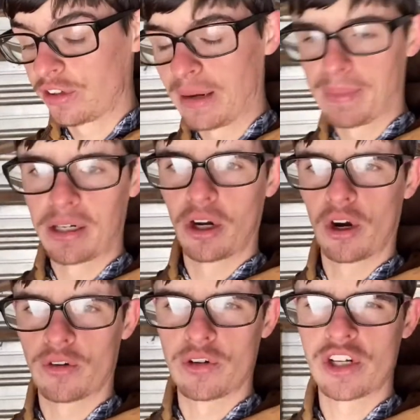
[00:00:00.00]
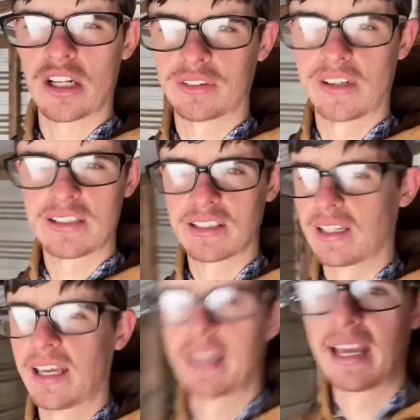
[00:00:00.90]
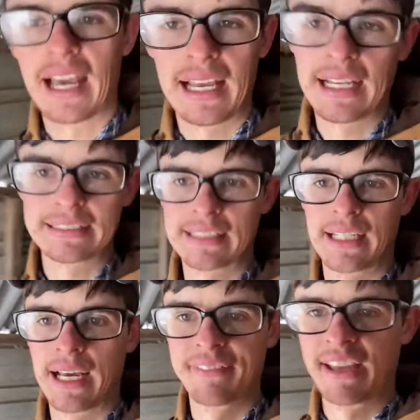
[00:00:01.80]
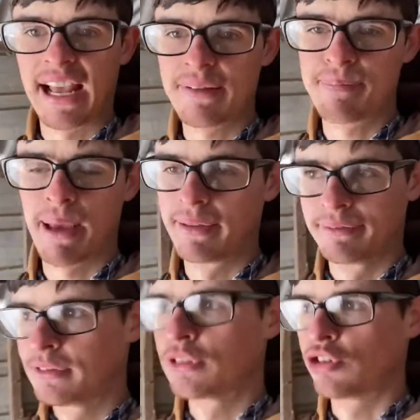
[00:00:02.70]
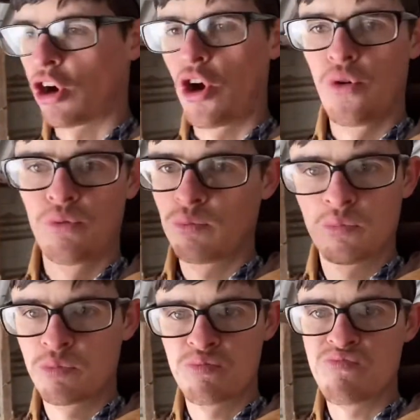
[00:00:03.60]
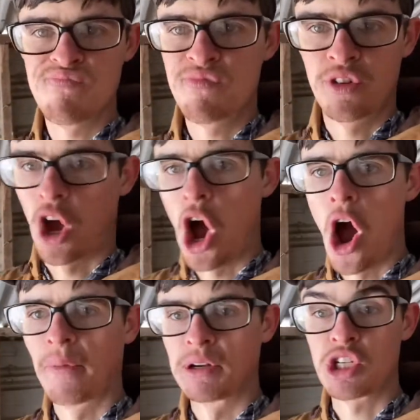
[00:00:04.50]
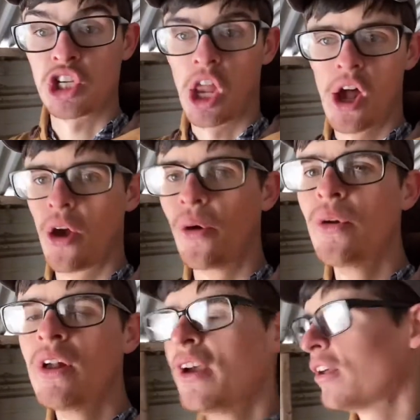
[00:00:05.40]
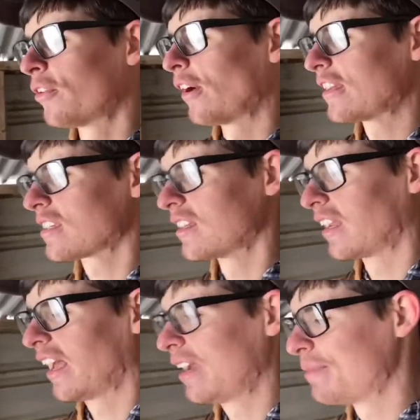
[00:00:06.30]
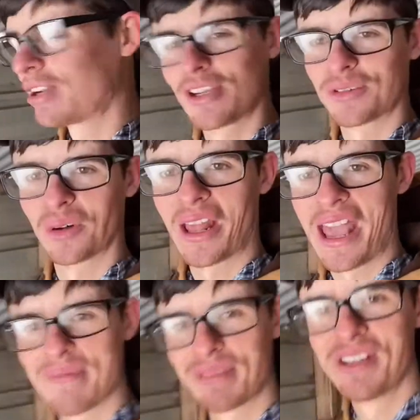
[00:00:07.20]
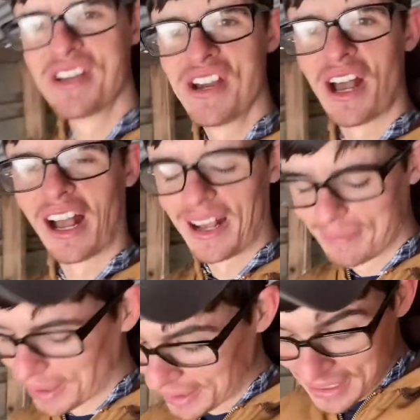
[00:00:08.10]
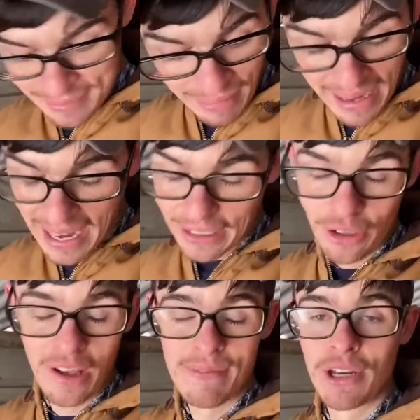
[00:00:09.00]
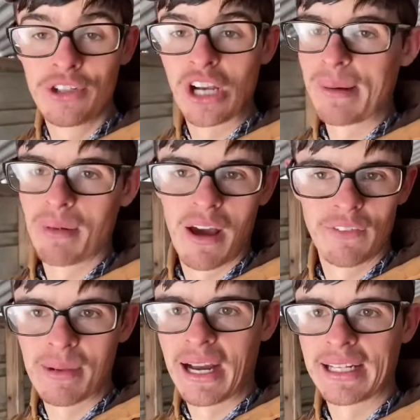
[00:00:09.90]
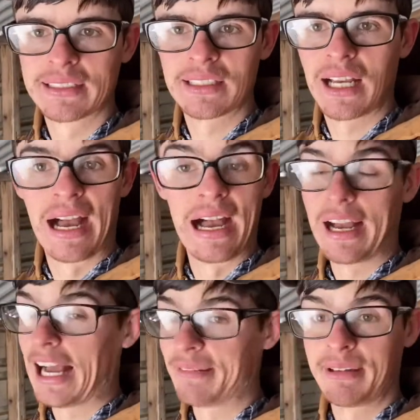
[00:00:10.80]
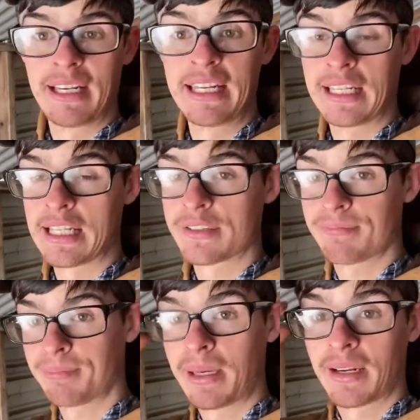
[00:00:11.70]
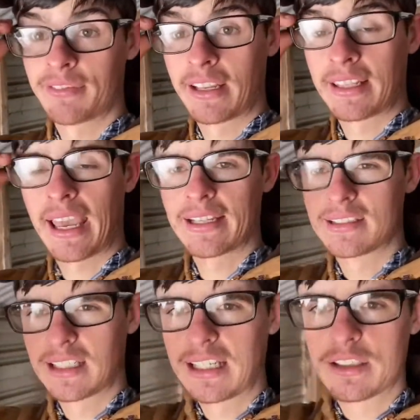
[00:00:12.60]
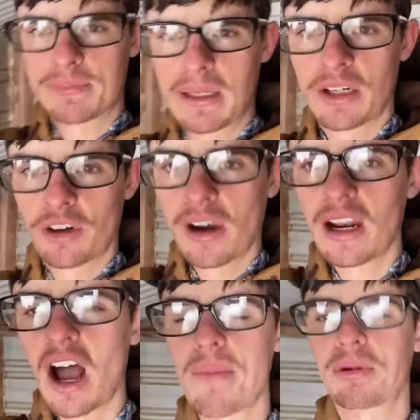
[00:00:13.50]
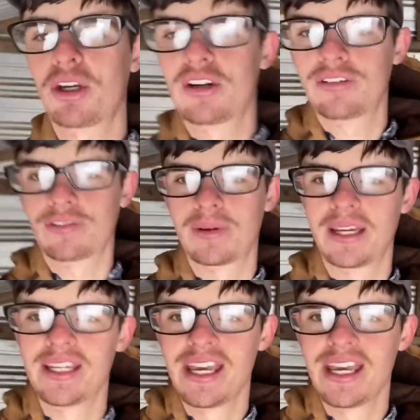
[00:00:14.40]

My nerves were shot the rest of the day. I drove calm and slow the rest of the day because of what happened. But man, I do love my new job. Love the mines. It's been a fantastic. It's been a great opportunity for me.